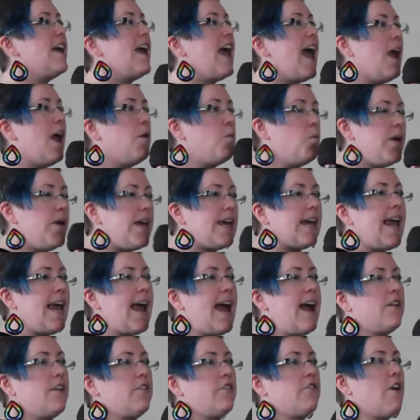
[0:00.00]
And we
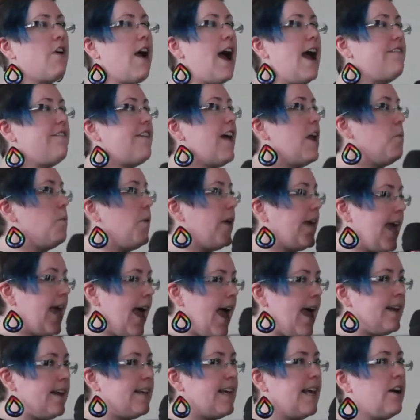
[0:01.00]
can thrive and we
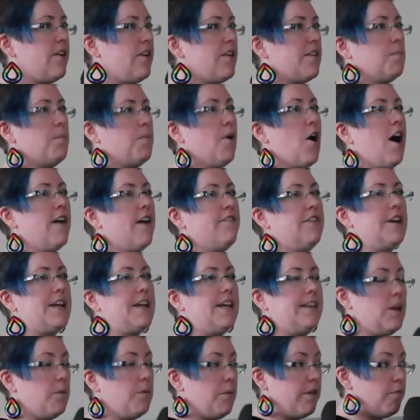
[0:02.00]
can get out of the
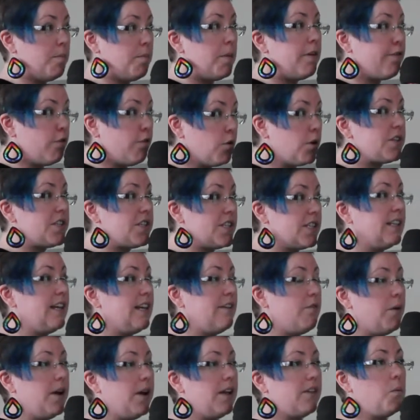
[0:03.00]
poverty that we've been forced to
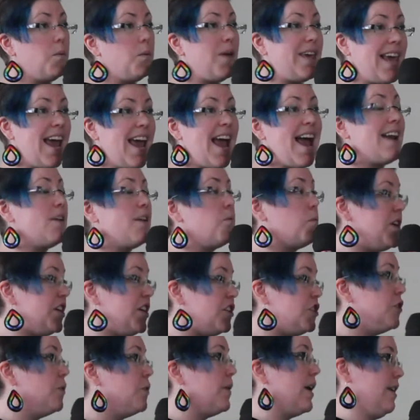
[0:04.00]
live with. We
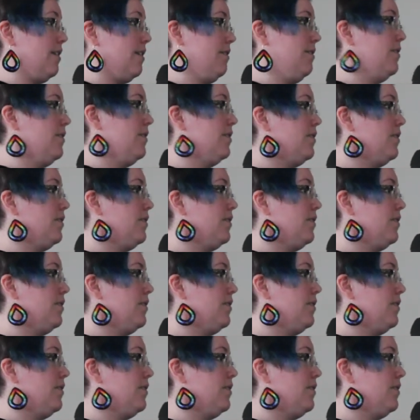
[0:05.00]
do it.